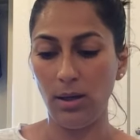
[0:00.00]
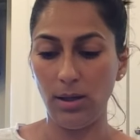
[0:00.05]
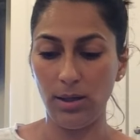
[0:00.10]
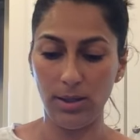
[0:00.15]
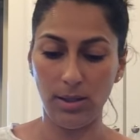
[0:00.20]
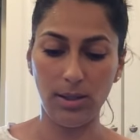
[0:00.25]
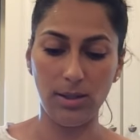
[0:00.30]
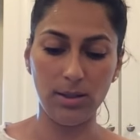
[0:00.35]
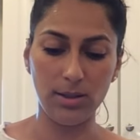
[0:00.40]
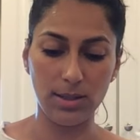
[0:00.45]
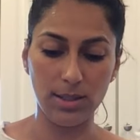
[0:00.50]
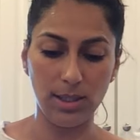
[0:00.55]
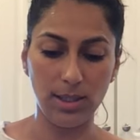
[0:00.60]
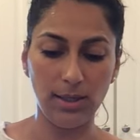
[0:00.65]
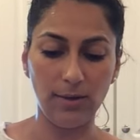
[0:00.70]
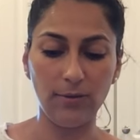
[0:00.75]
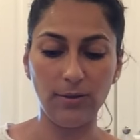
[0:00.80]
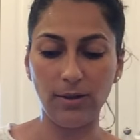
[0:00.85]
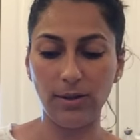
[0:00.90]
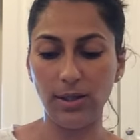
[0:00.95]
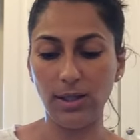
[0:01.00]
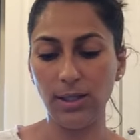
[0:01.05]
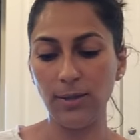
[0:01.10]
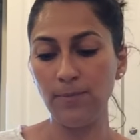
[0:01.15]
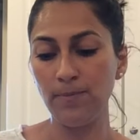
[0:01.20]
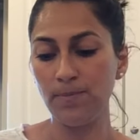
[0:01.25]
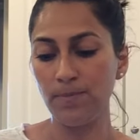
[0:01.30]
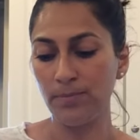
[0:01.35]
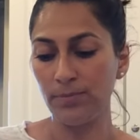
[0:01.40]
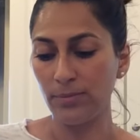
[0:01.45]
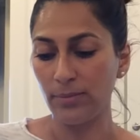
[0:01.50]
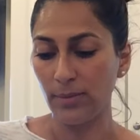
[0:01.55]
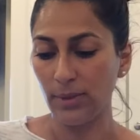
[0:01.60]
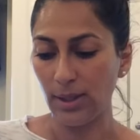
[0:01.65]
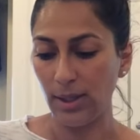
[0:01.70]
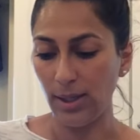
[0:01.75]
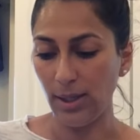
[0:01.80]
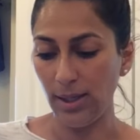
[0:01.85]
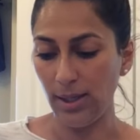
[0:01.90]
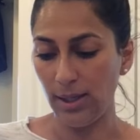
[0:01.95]
onions and everything,
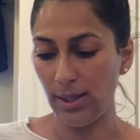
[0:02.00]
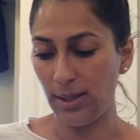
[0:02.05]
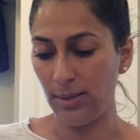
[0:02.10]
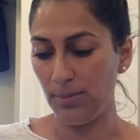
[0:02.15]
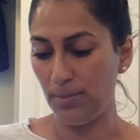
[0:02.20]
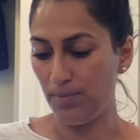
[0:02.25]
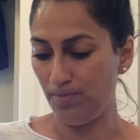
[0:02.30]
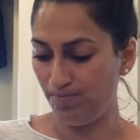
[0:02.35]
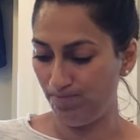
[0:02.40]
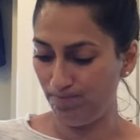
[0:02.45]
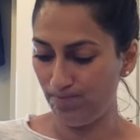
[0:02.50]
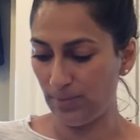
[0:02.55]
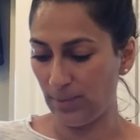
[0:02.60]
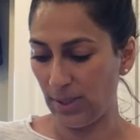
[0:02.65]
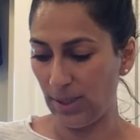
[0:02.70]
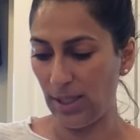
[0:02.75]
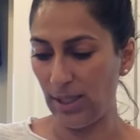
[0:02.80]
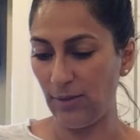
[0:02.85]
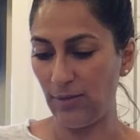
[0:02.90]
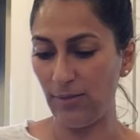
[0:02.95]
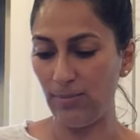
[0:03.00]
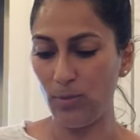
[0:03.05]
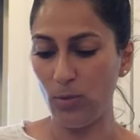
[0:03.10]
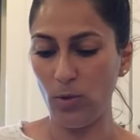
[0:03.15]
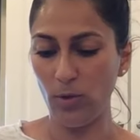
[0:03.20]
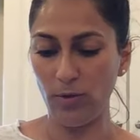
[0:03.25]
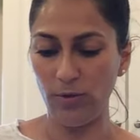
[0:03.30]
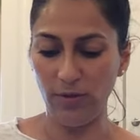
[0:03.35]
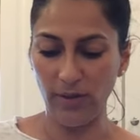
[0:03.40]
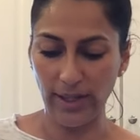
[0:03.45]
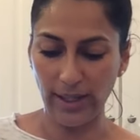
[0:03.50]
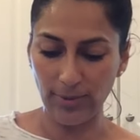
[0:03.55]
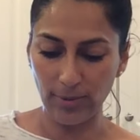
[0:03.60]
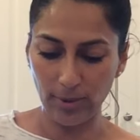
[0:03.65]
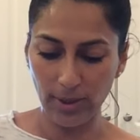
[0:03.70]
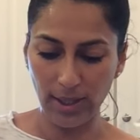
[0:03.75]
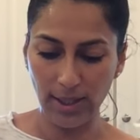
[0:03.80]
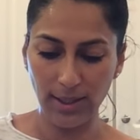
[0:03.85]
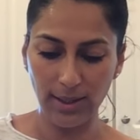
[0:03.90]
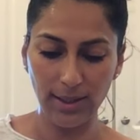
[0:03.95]
and give more
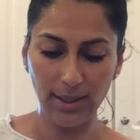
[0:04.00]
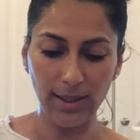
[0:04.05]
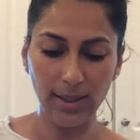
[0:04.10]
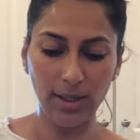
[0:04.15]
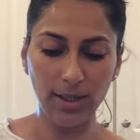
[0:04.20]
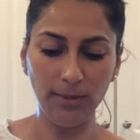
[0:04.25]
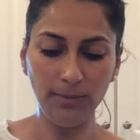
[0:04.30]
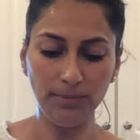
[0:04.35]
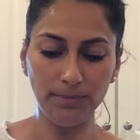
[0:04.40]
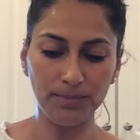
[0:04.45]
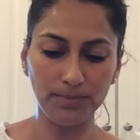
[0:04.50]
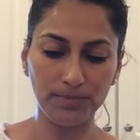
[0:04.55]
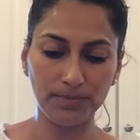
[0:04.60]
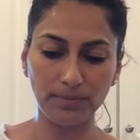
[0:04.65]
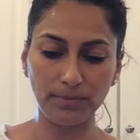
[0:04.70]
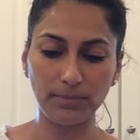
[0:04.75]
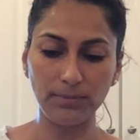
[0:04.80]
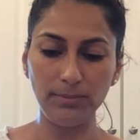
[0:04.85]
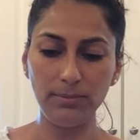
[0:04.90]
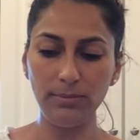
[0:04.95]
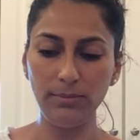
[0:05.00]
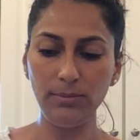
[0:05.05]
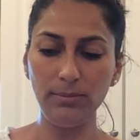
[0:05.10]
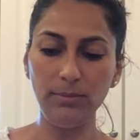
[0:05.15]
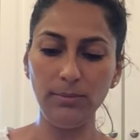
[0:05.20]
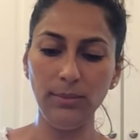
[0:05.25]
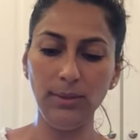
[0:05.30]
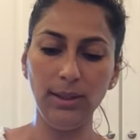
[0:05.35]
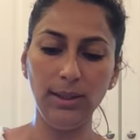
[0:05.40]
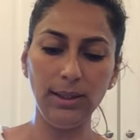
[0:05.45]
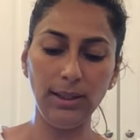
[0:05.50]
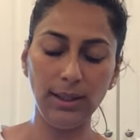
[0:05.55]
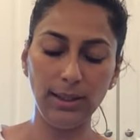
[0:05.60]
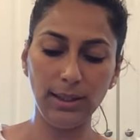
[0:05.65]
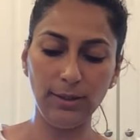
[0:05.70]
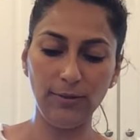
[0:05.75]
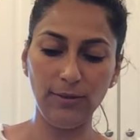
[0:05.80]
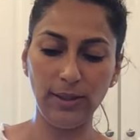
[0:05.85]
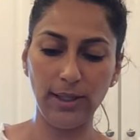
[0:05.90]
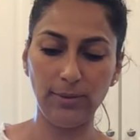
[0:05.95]
flavor in there, like
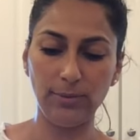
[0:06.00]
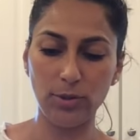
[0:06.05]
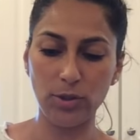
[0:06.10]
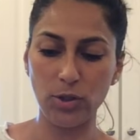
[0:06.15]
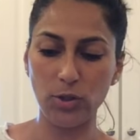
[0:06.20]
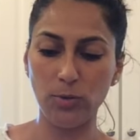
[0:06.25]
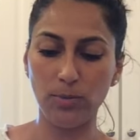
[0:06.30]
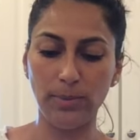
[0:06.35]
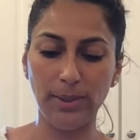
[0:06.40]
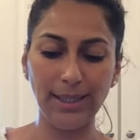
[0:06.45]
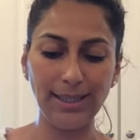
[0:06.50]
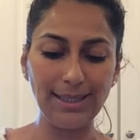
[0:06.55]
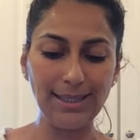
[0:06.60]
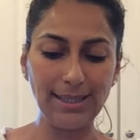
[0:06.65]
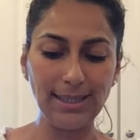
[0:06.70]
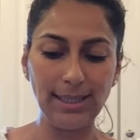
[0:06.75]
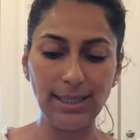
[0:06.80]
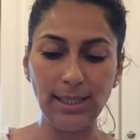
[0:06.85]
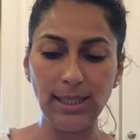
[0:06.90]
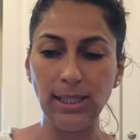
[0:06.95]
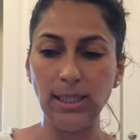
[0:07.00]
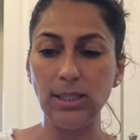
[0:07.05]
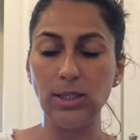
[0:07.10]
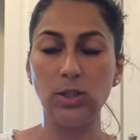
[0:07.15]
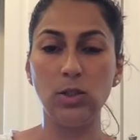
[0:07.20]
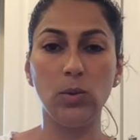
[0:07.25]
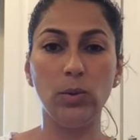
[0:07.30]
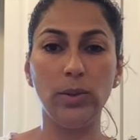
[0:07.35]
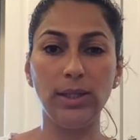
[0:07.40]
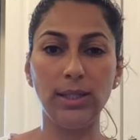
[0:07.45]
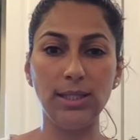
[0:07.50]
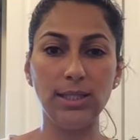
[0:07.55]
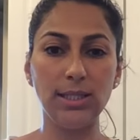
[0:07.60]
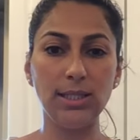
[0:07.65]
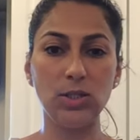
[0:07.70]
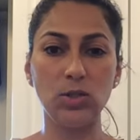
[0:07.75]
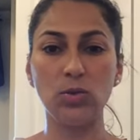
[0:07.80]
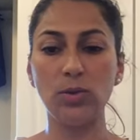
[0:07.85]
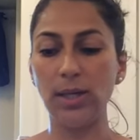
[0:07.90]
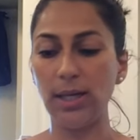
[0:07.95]
the flavors to mixed. So when this
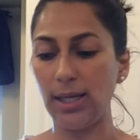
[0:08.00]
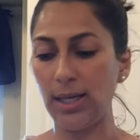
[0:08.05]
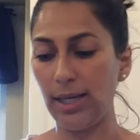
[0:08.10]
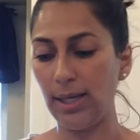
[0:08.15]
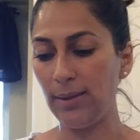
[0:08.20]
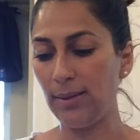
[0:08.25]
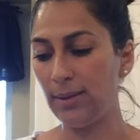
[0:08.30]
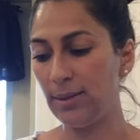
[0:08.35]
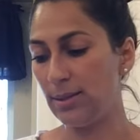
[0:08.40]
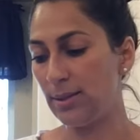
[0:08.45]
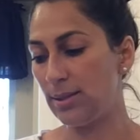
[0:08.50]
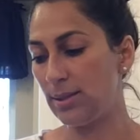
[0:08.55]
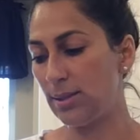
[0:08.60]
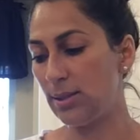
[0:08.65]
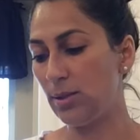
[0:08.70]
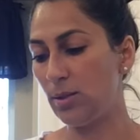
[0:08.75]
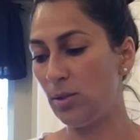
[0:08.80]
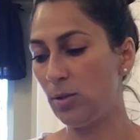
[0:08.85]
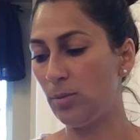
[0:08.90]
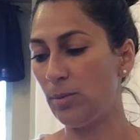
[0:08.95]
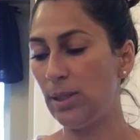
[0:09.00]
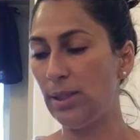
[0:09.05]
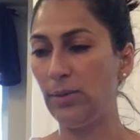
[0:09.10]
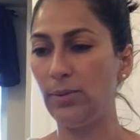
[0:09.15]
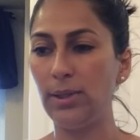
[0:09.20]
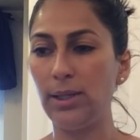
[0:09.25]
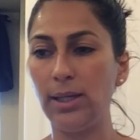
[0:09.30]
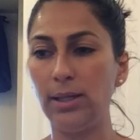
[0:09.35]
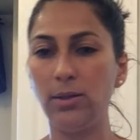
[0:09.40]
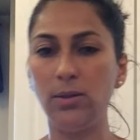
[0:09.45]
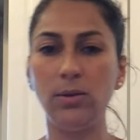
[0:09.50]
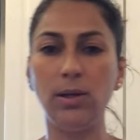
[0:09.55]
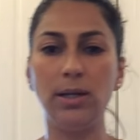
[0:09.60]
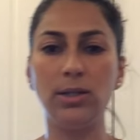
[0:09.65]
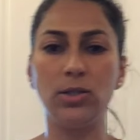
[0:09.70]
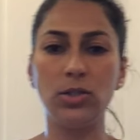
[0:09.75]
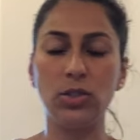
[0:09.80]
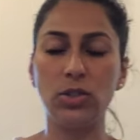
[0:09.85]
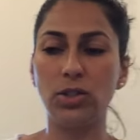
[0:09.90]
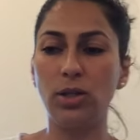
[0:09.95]
is ready, so normally what I do, I
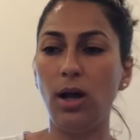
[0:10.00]
just